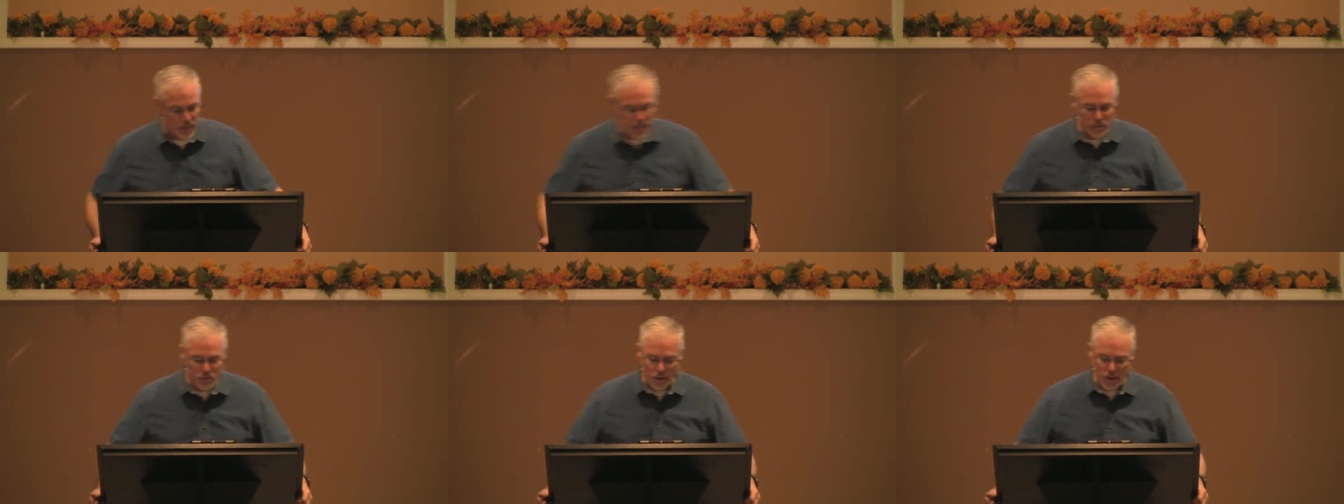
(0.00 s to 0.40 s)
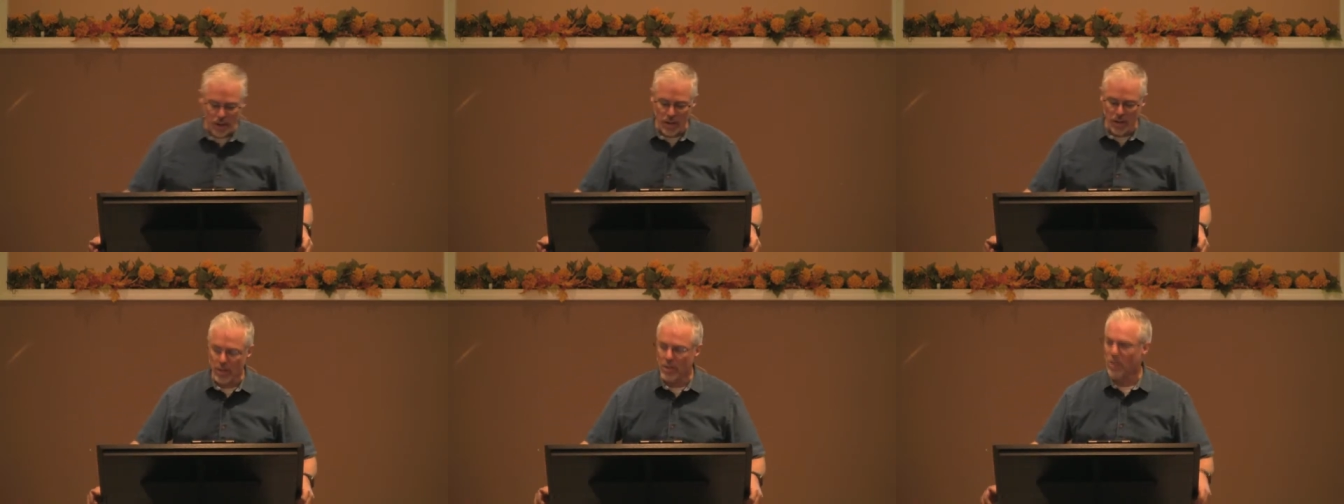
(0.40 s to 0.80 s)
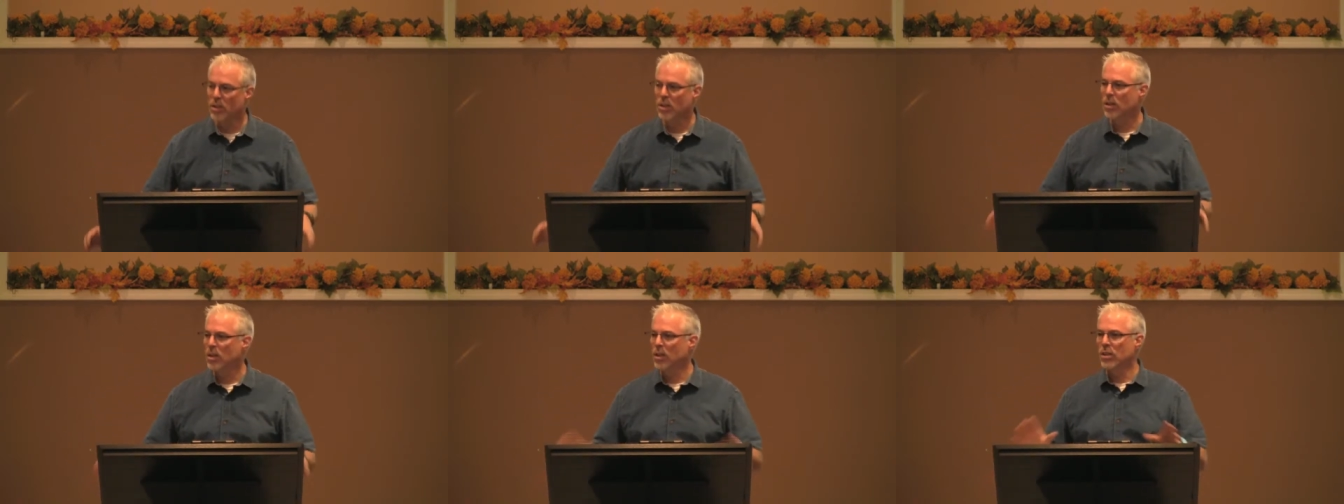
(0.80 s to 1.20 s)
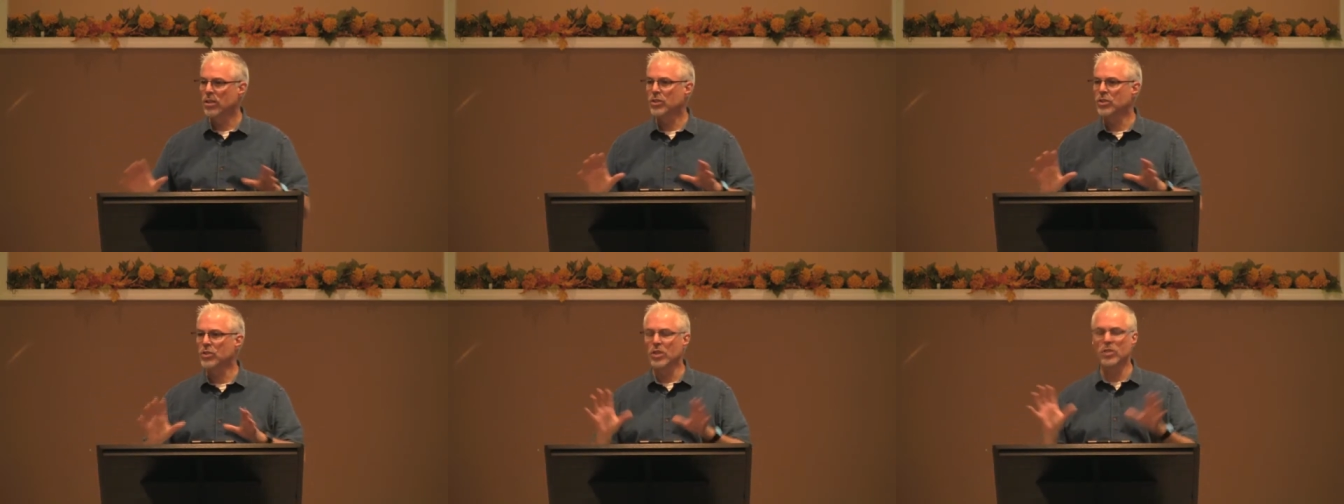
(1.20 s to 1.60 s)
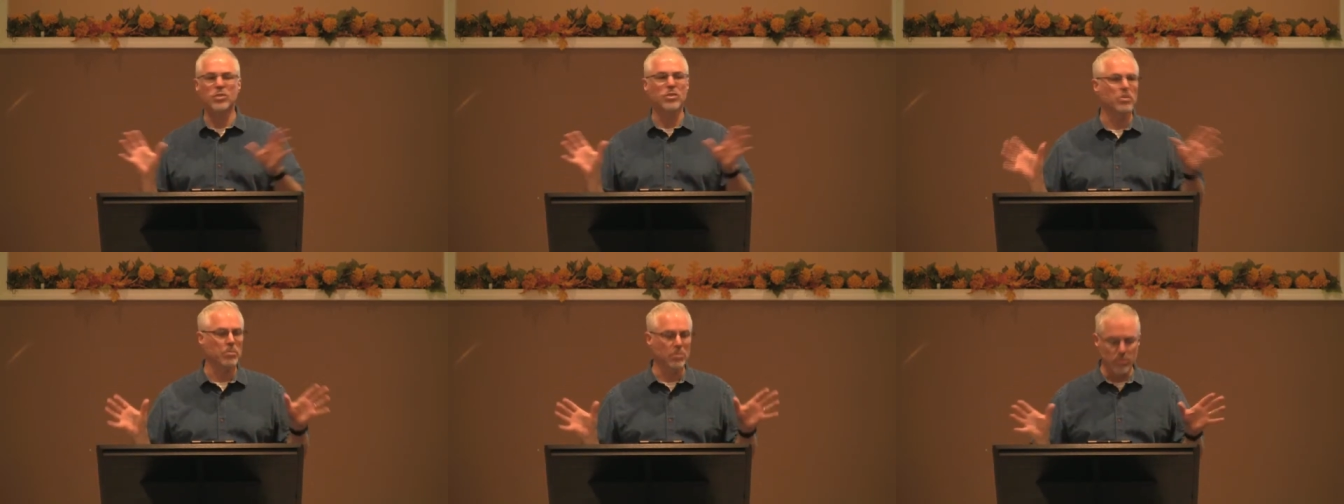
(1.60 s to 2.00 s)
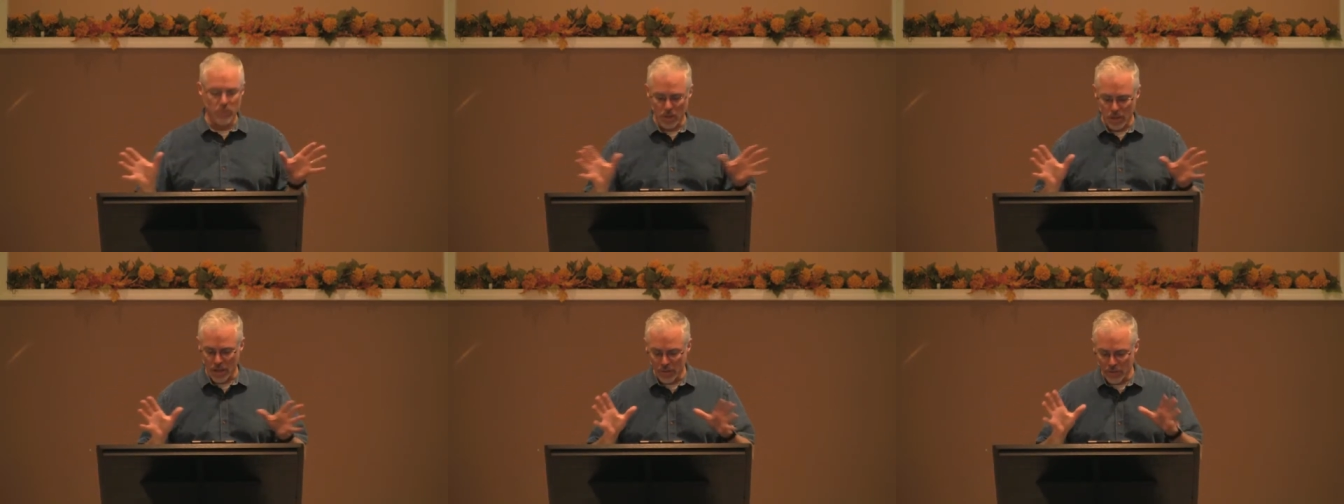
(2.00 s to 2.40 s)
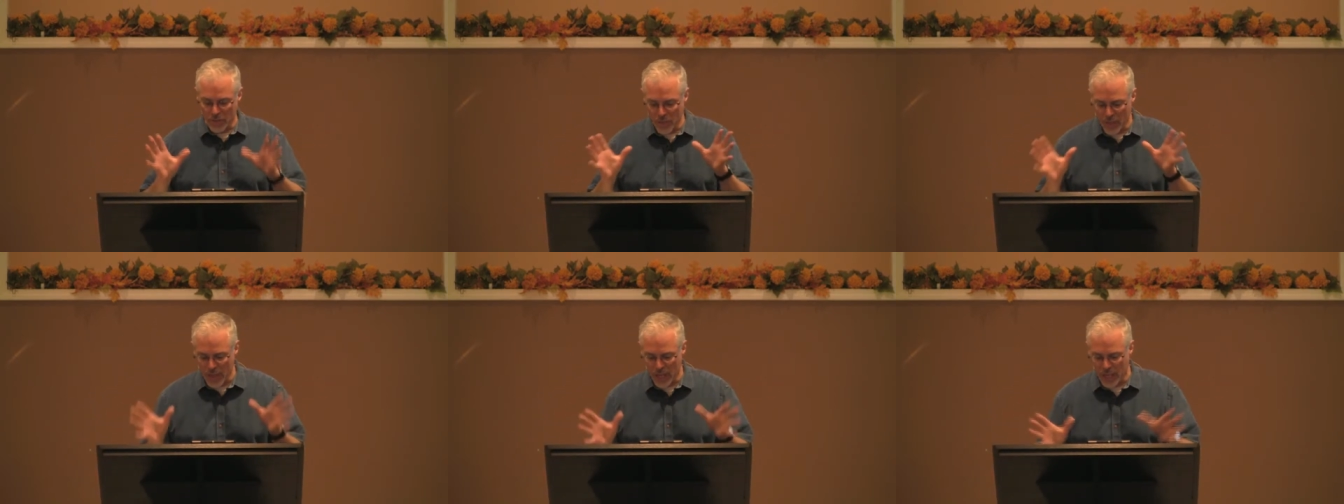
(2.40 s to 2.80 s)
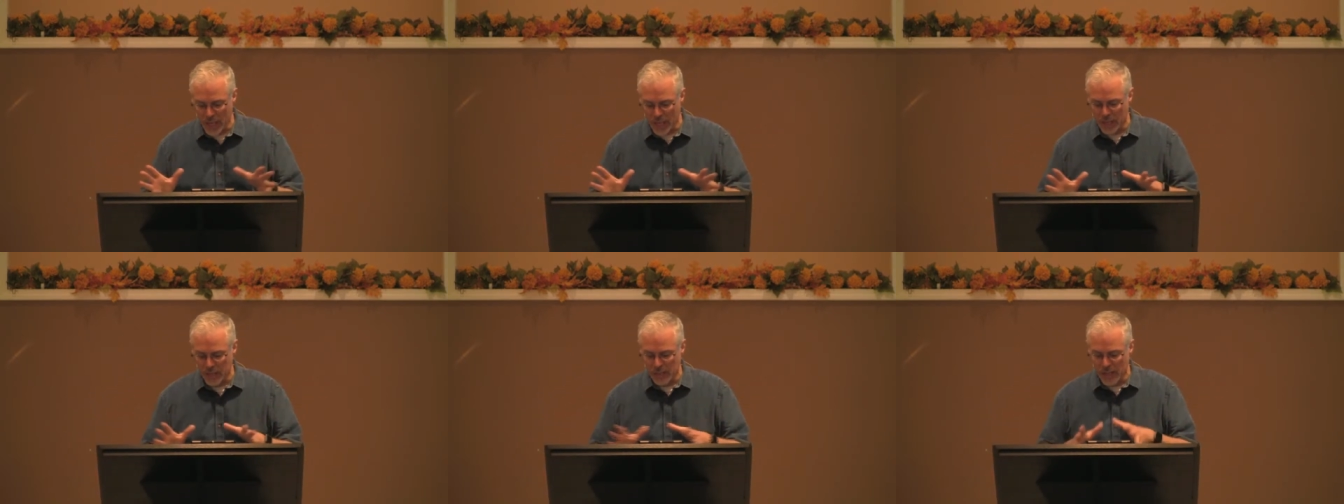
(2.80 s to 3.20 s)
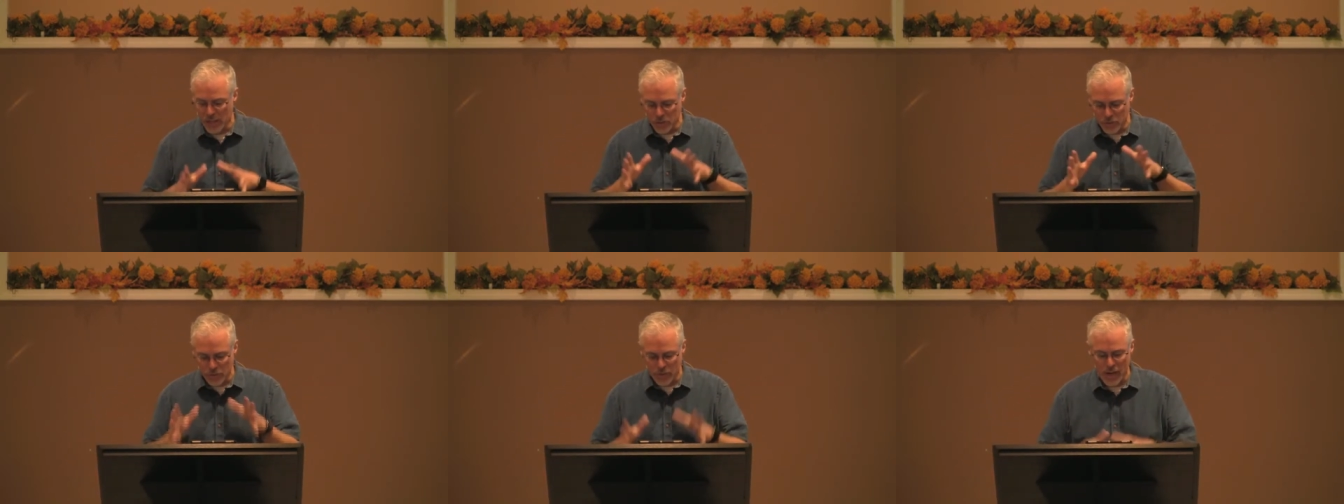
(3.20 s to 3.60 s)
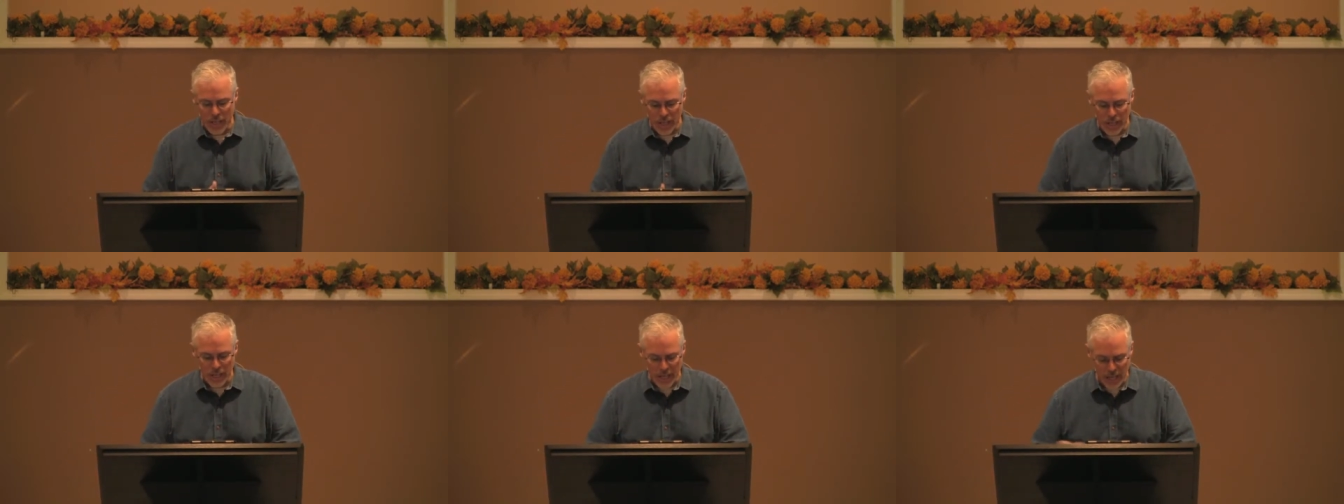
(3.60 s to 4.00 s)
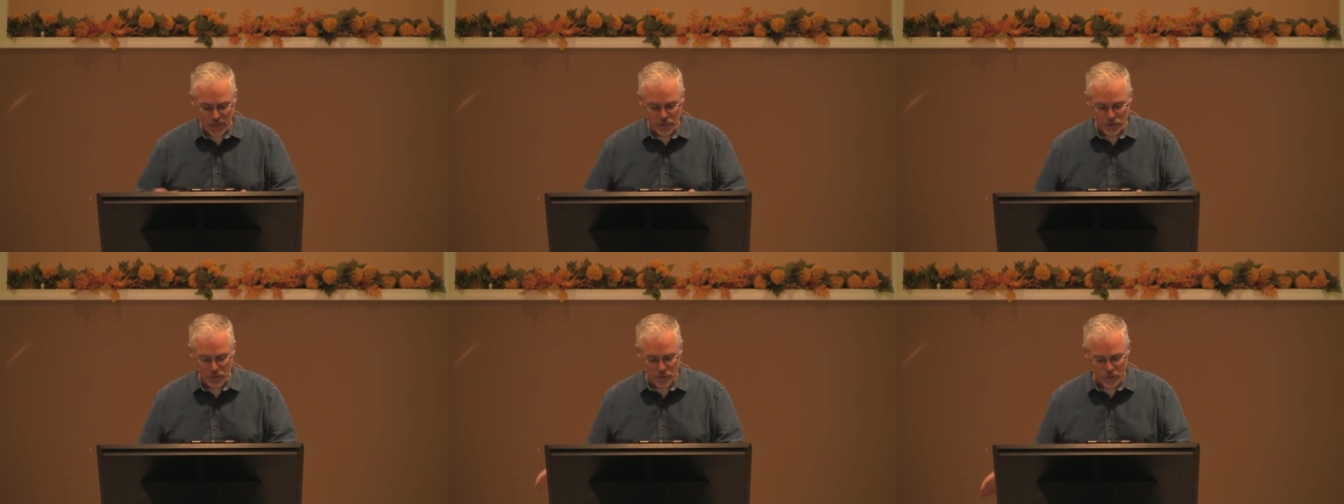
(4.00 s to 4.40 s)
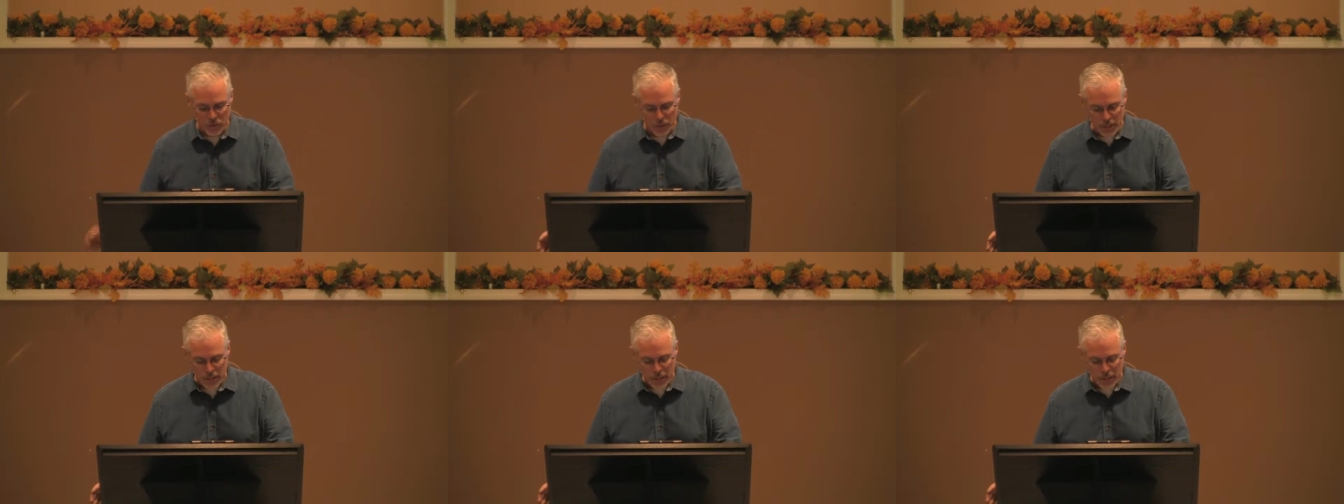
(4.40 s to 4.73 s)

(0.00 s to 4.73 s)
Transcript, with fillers: entire system of thinking that is fighting against you,